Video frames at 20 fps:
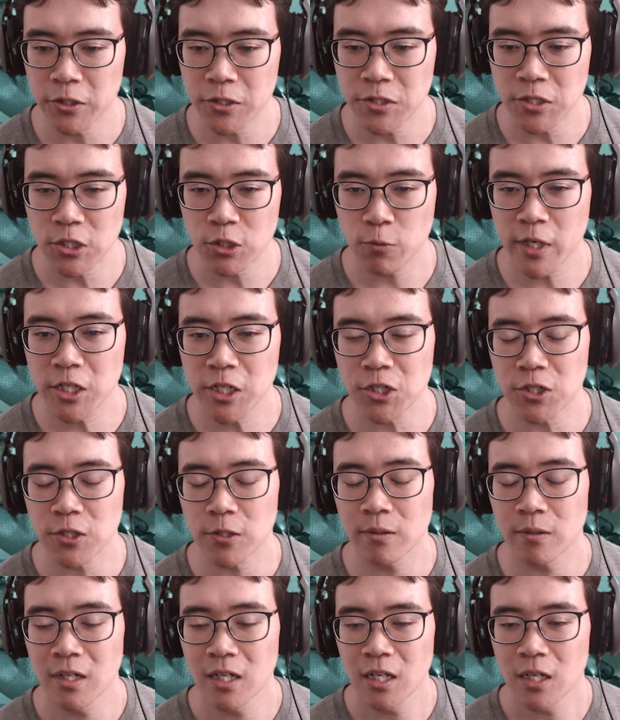
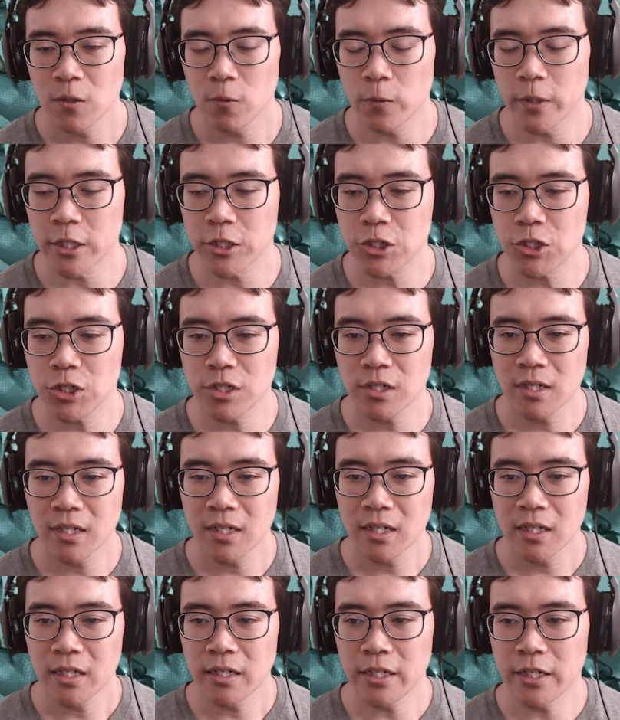situation, which,
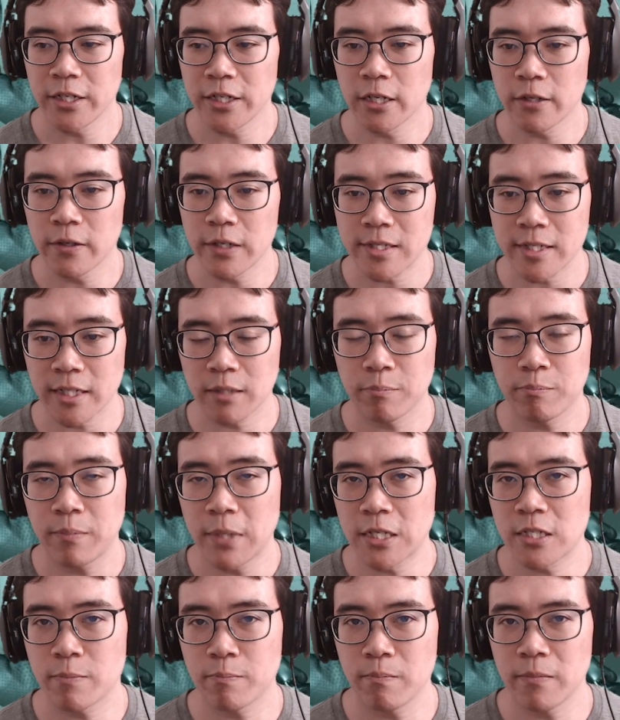
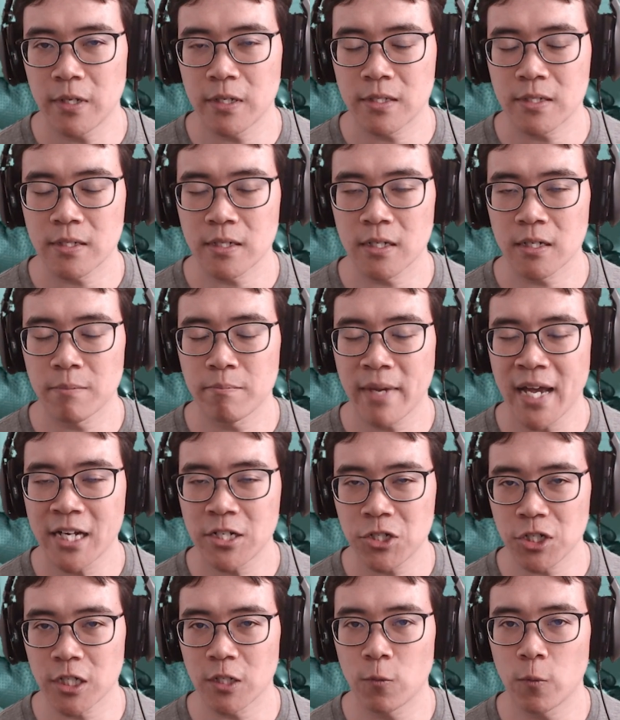it's
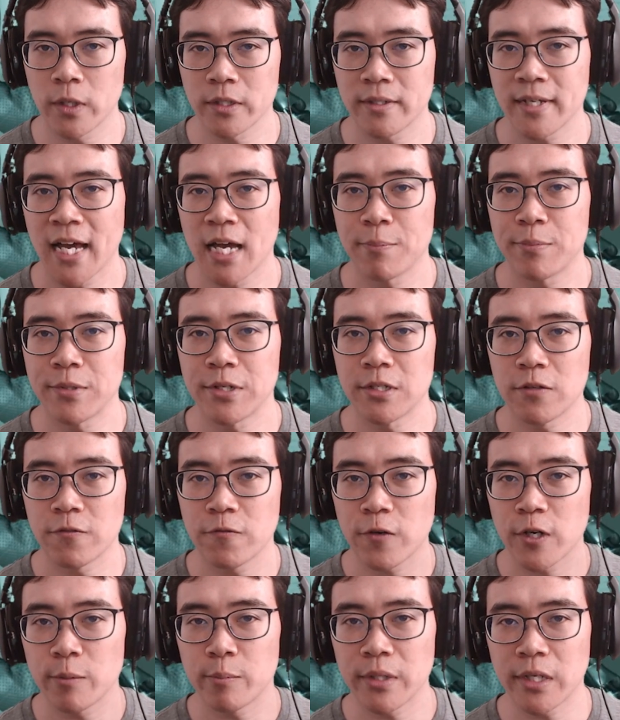matching what happened in the
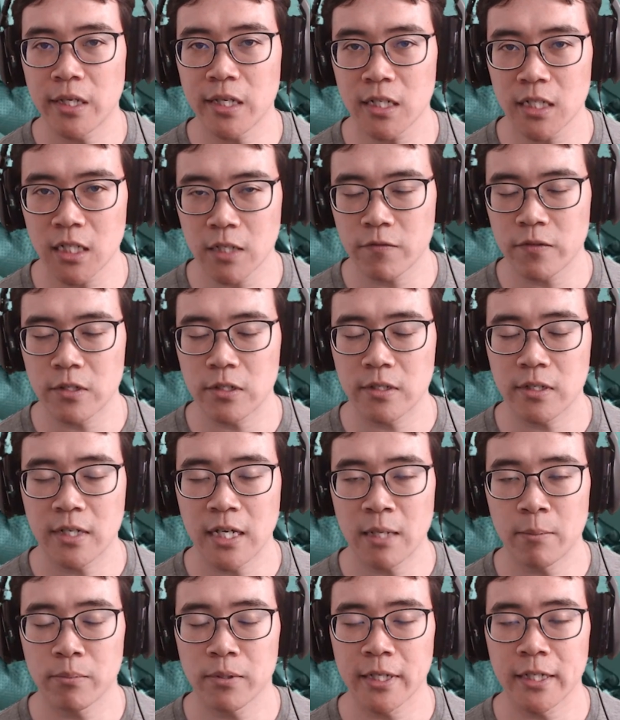very beginning of the
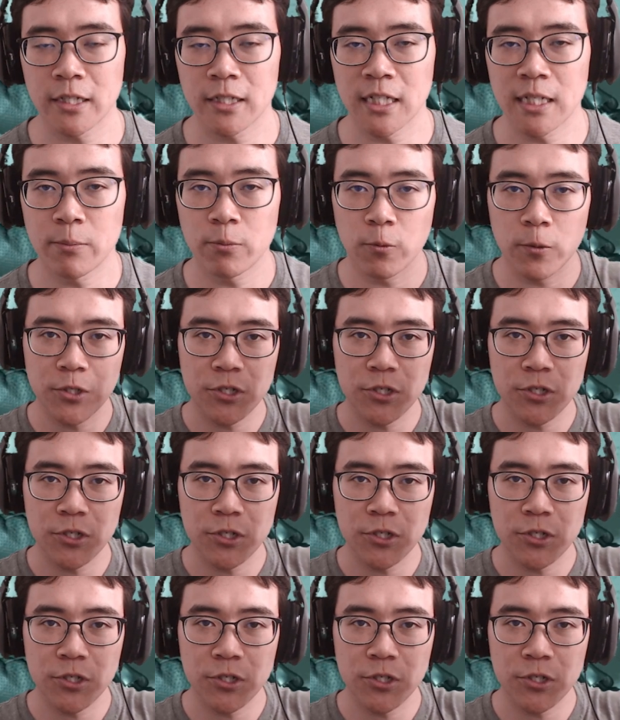gameplay clip,